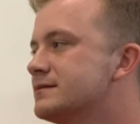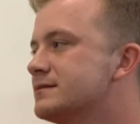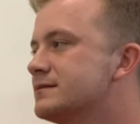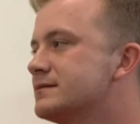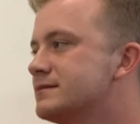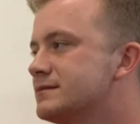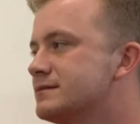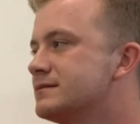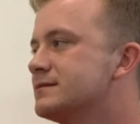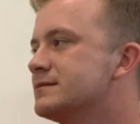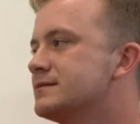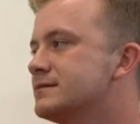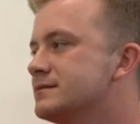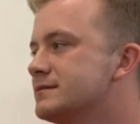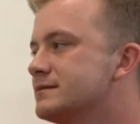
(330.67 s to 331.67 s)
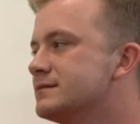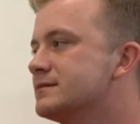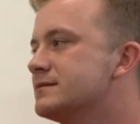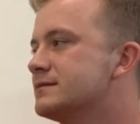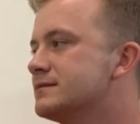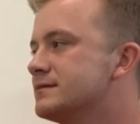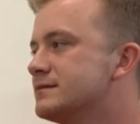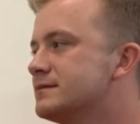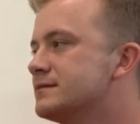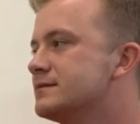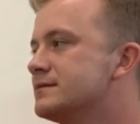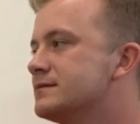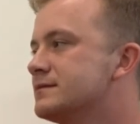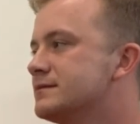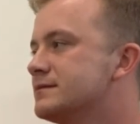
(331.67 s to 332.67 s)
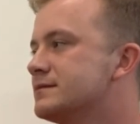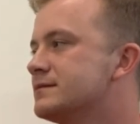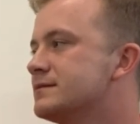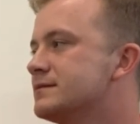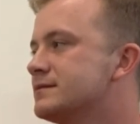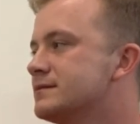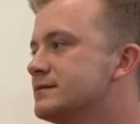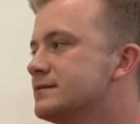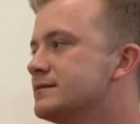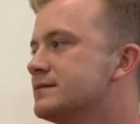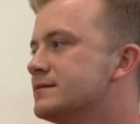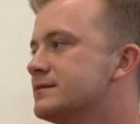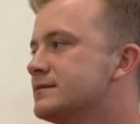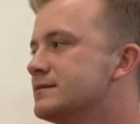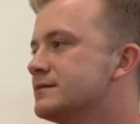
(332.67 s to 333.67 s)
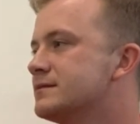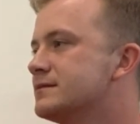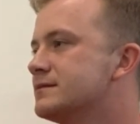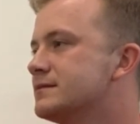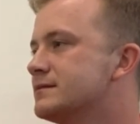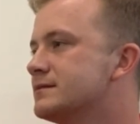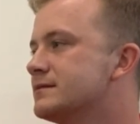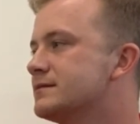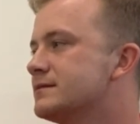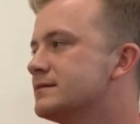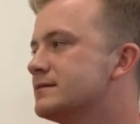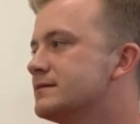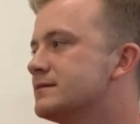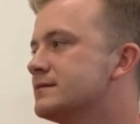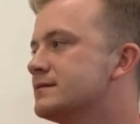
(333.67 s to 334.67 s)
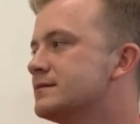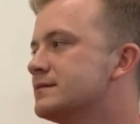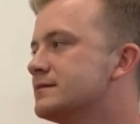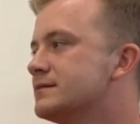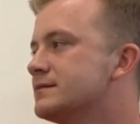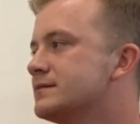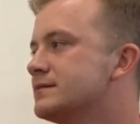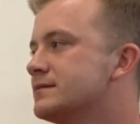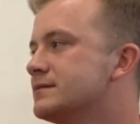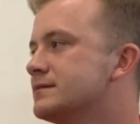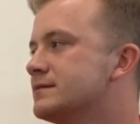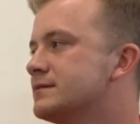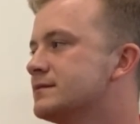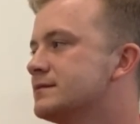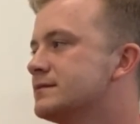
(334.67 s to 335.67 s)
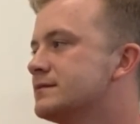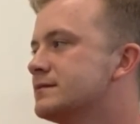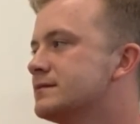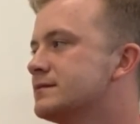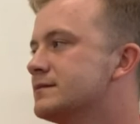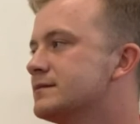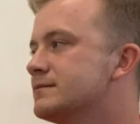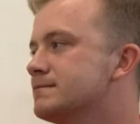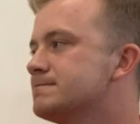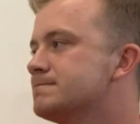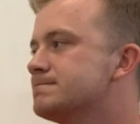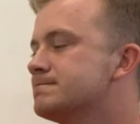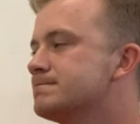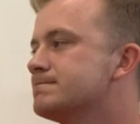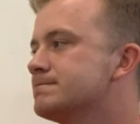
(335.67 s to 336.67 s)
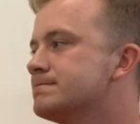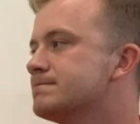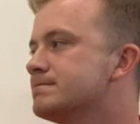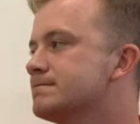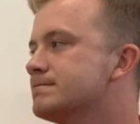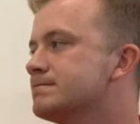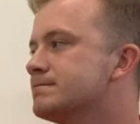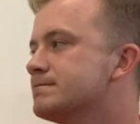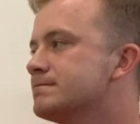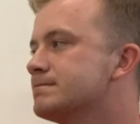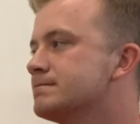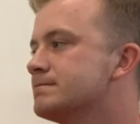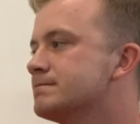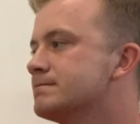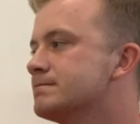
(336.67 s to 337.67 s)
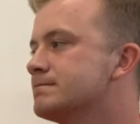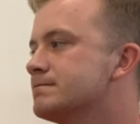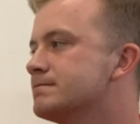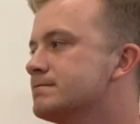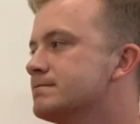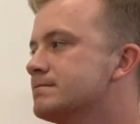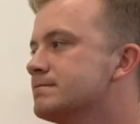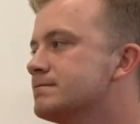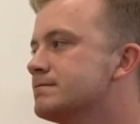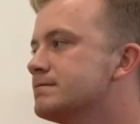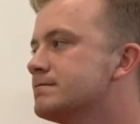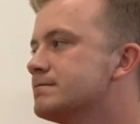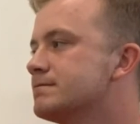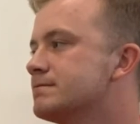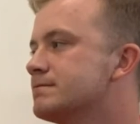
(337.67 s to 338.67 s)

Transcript: [no speech]